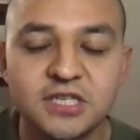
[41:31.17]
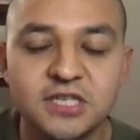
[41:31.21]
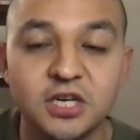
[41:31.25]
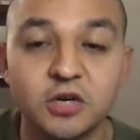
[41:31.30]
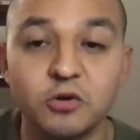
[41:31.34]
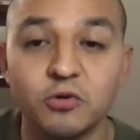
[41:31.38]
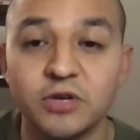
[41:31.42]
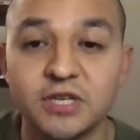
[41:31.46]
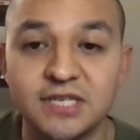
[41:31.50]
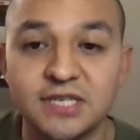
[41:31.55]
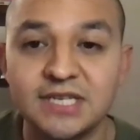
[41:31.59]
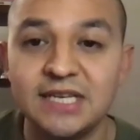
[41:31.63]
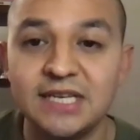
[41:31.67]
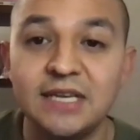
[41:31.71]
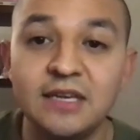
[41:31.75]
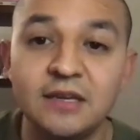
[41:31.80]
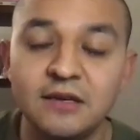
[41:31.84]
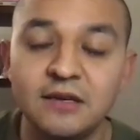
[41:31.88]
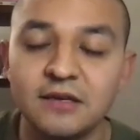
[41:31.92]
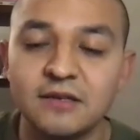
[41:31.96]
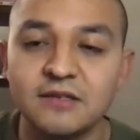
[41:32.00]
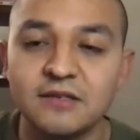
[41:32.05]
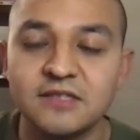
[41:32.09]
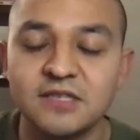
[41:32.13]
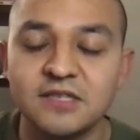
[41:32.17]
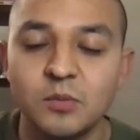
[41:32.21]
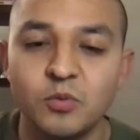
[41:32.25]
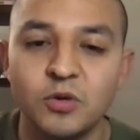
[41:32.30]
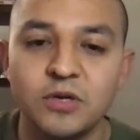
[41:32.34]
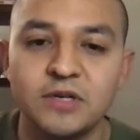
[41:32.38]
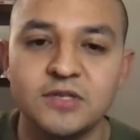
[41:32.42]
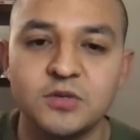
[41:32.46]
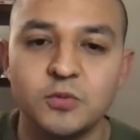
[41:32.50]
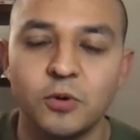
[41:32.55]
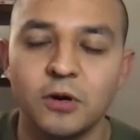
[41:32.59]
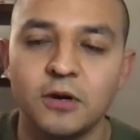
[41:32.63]
to critique
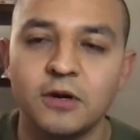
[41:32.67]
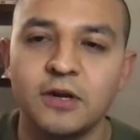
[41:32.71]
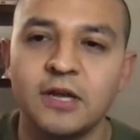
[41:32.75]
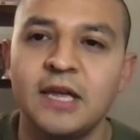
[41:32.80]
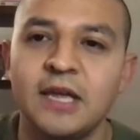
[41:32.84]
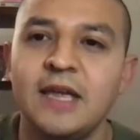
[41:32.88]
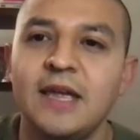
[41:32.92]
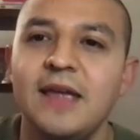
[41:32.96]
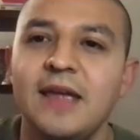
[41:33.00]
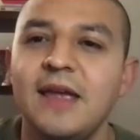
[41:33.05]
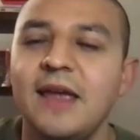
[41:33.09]
someone's work.